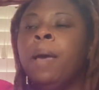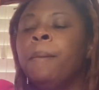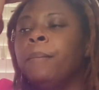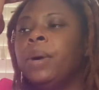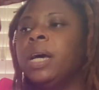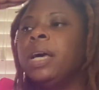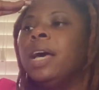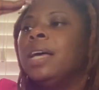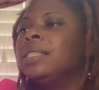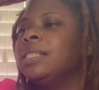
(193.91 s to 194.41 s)

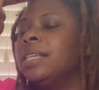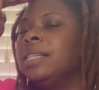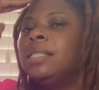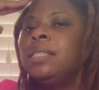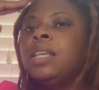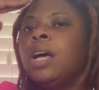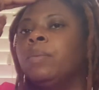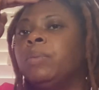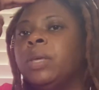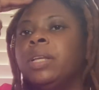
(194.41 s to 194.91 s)
Because it's
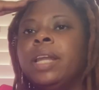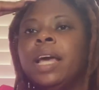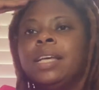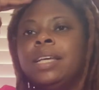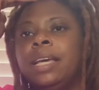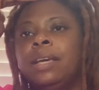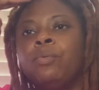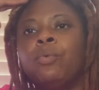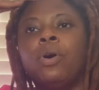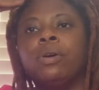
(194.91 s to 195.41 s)
something
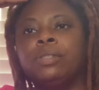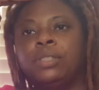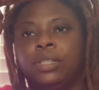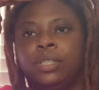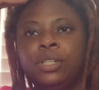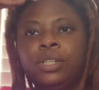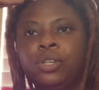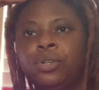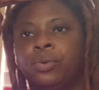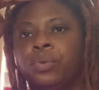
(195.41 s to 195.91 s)
that he wants
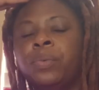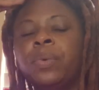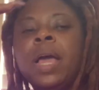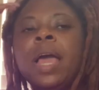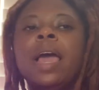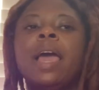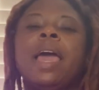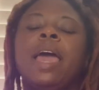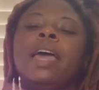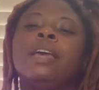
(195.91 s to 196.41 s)
to do.
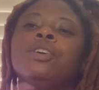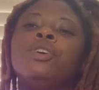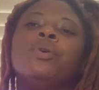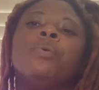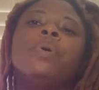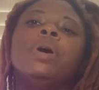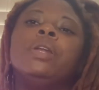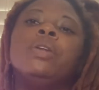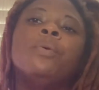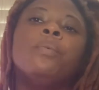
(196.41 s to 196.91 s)
And
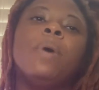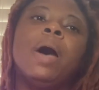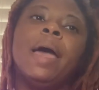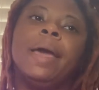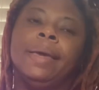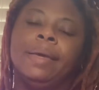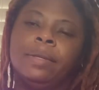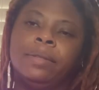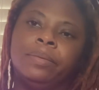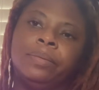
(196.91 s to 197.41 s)
you in the way.